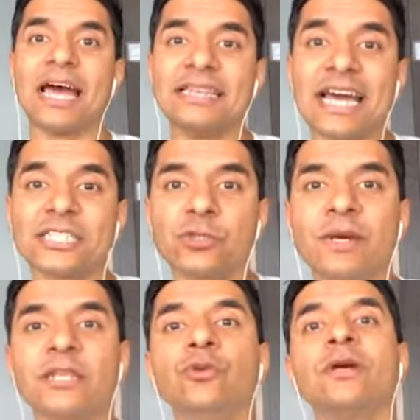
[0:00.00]
and that's
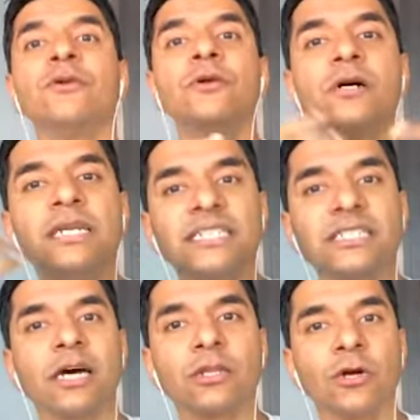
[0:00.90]
when you can really
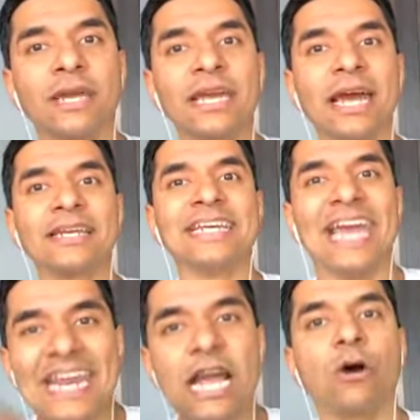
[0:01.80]
start looking at
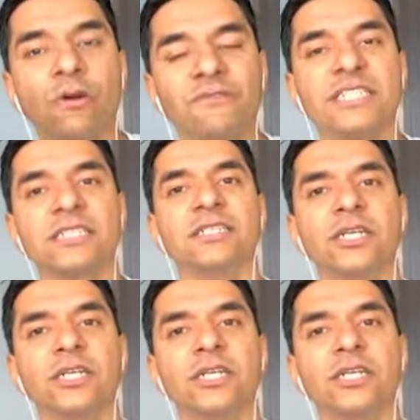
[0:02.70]
getting out of these